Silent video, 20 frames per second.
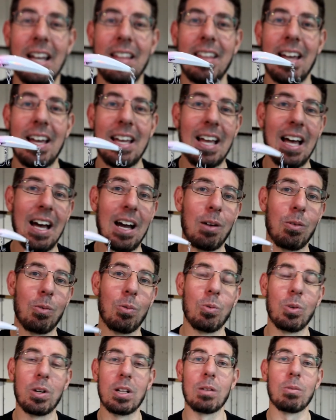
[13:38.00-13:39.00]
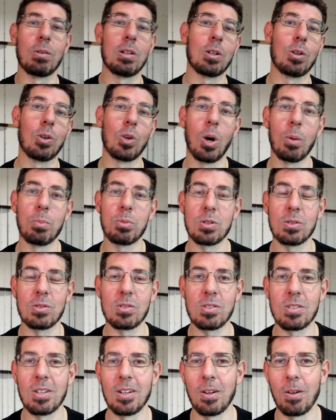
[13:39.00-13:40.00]
and they are really, really good
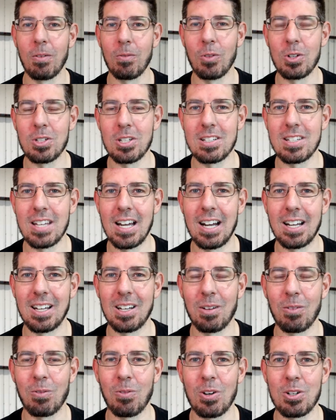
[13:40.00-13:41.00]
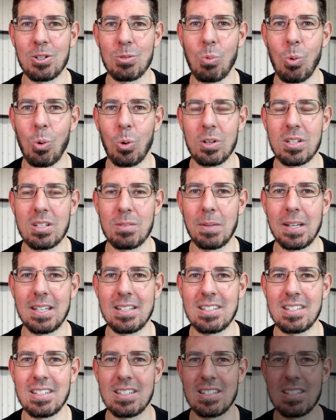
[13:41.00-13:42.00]
options when you're targeting freshwater
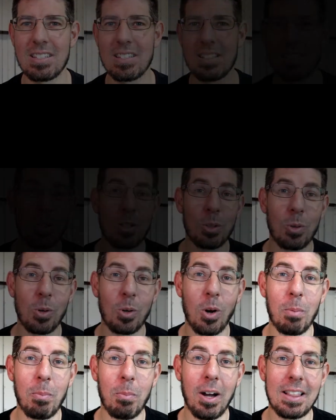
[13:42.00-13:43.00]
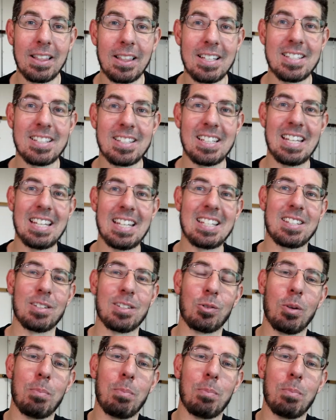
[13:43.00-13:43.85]
species. The next lure on my list is the